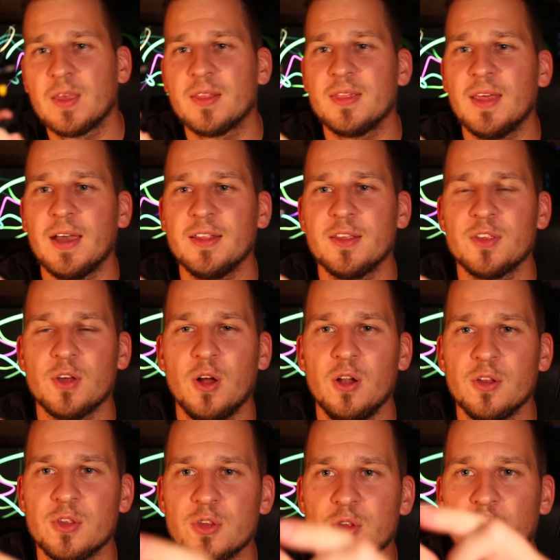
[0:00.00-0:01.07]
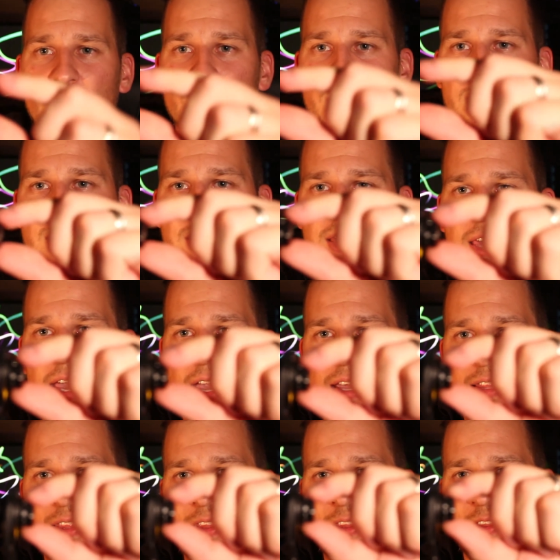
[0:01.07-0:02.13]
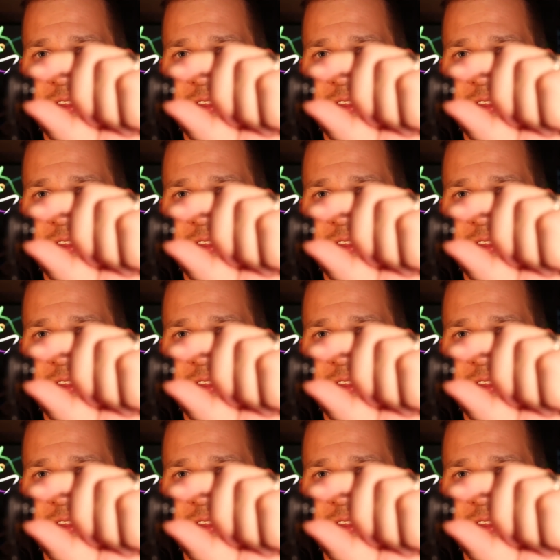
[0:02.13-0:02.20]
that is also the gain